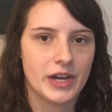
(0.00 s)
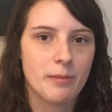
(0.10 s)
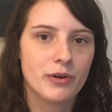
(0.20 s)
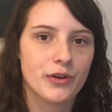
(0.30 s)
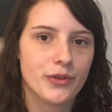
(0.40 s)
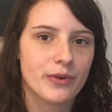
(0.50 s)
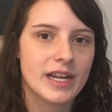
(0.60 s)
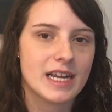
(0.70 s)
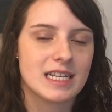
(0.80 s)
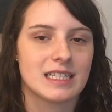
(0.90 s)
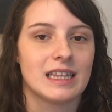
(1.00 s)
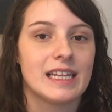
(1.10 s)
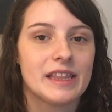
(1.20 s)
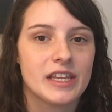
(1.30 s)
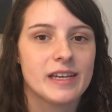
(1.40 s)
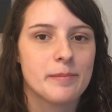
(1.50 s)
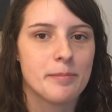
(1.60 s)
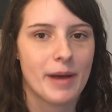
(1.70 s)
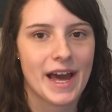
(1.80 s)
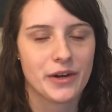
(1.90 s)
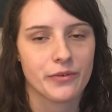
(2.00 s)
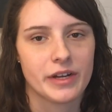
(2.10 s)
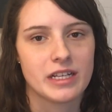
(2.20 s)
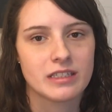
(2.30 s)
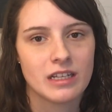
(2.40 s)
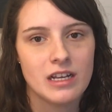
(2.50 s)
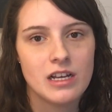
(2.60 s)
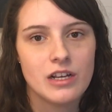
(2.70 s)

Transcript: Number 3 is lithium batteries.